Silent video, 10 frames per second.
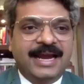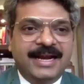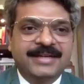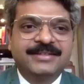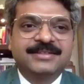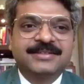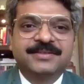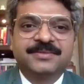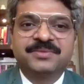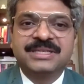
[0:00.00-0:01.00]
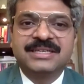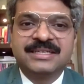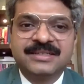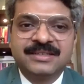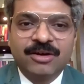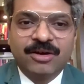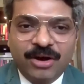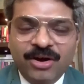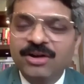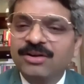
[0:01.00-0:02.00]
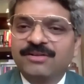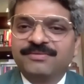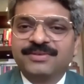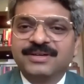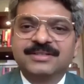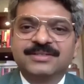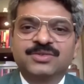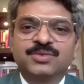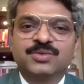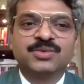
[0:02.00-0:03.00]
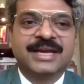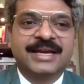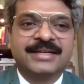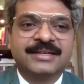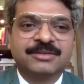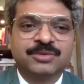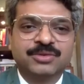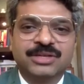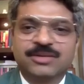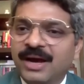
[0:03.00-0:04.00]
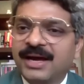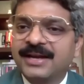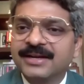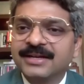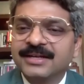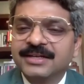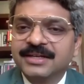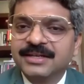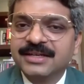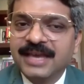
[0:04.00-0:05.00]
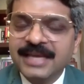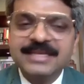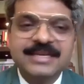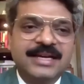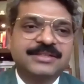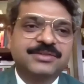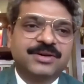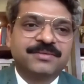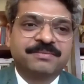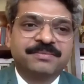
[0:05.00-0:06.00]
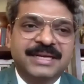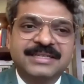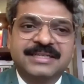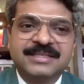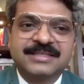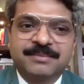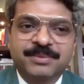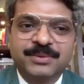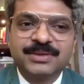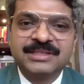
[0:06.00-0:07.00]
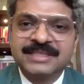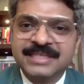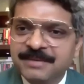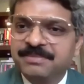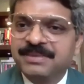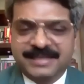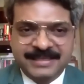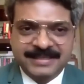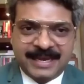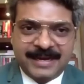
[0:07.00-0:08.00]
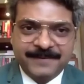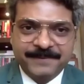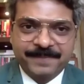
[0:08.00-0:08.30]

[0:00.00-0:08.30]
and we, all of us who require any kind of medical support, keep getting that.